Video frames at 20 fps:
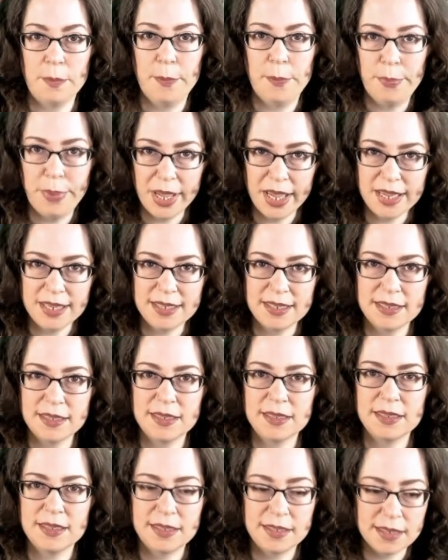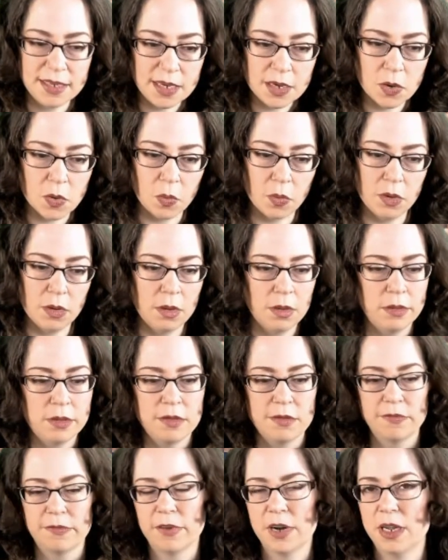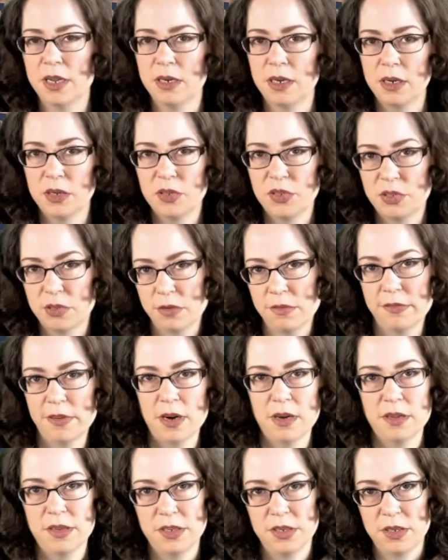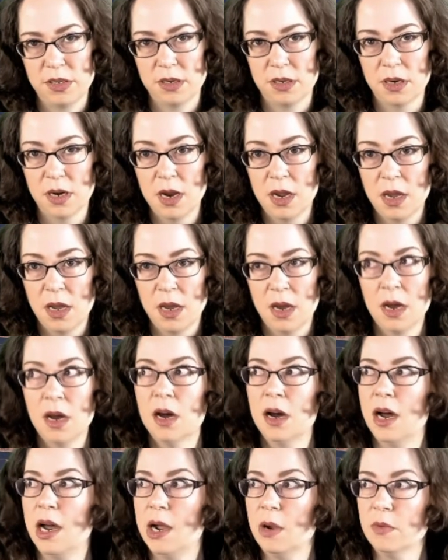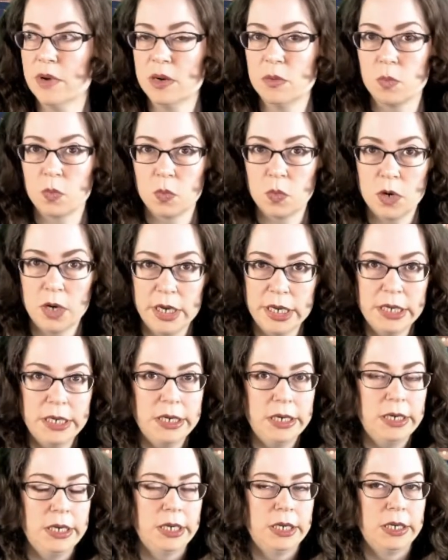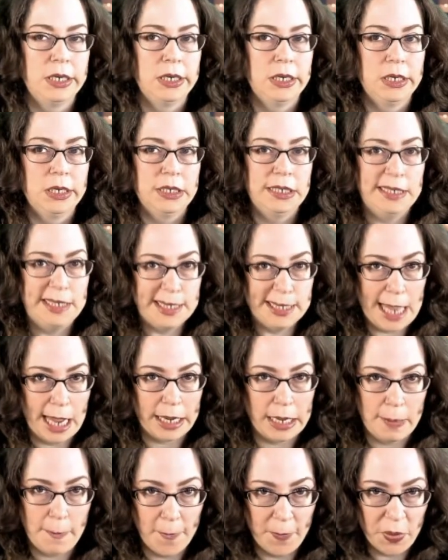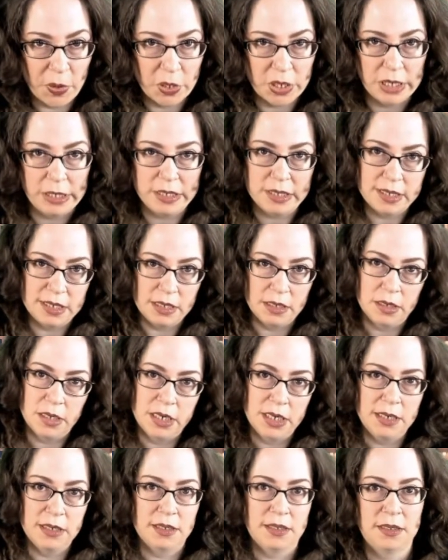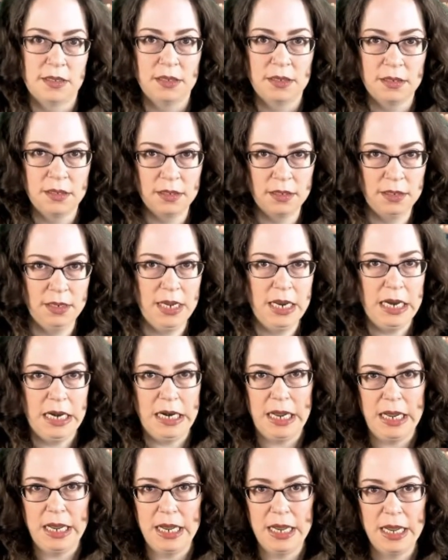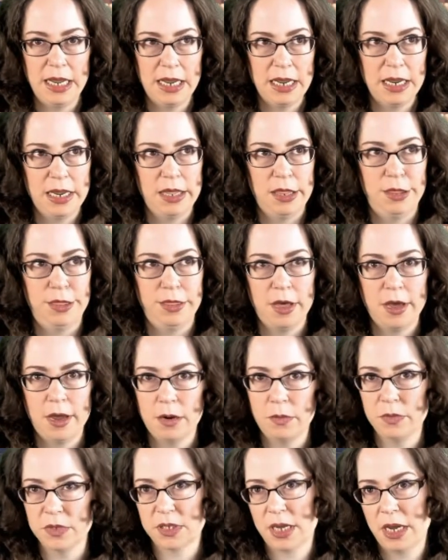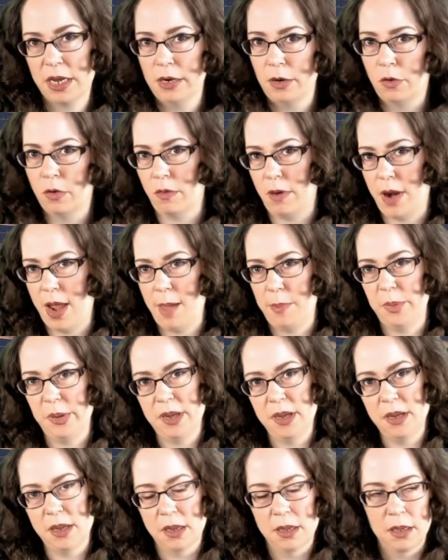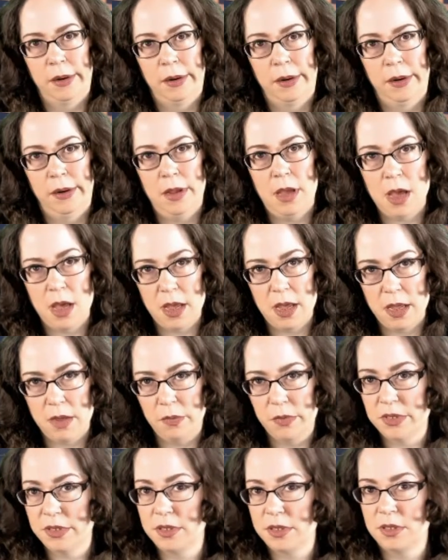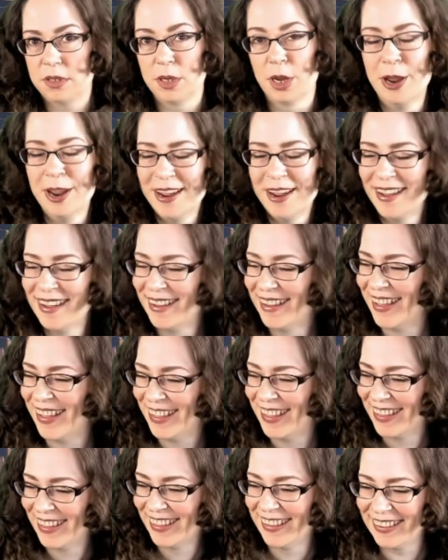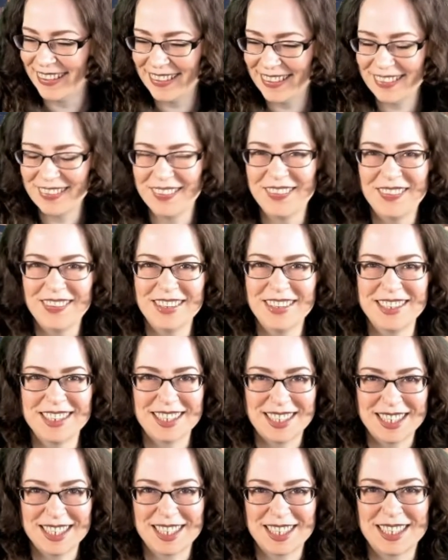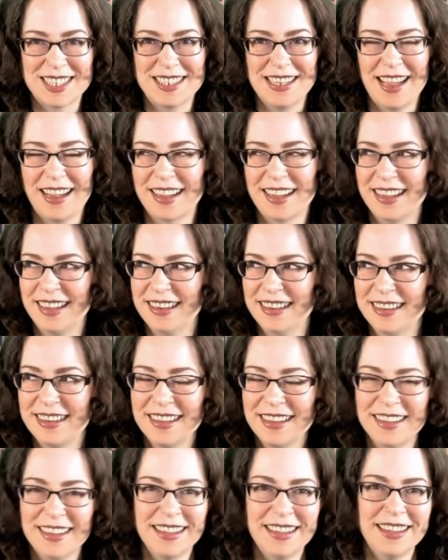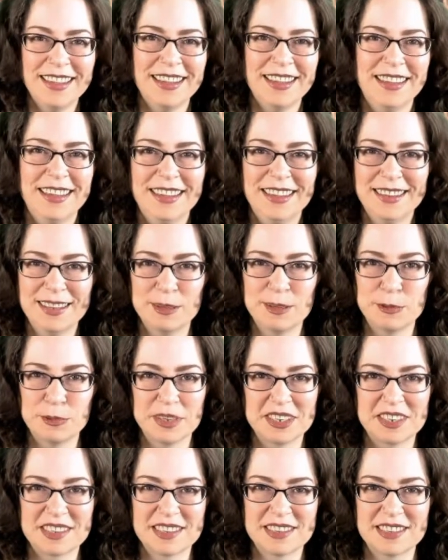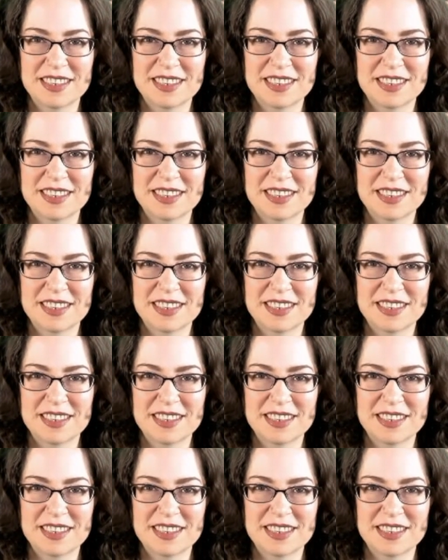best sequel you've read so far this year? I read one second book in a series. And I thought it was kind of crappy. It was the second in the Witcher